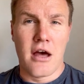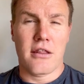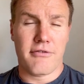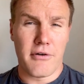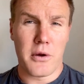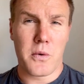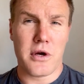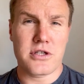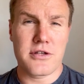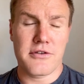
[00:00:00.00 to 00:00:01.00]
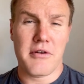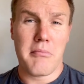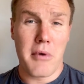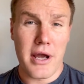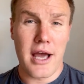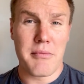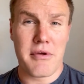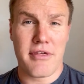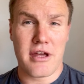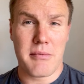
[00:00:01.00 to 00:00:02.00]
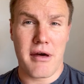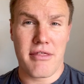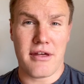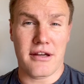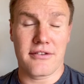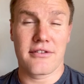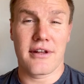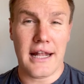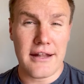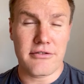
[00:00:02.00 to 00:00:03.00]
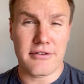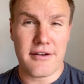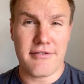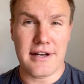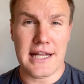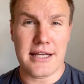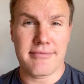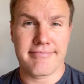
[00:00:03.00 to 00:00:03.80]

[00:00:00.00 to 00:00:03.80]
The following questions might help you think about things a little differently.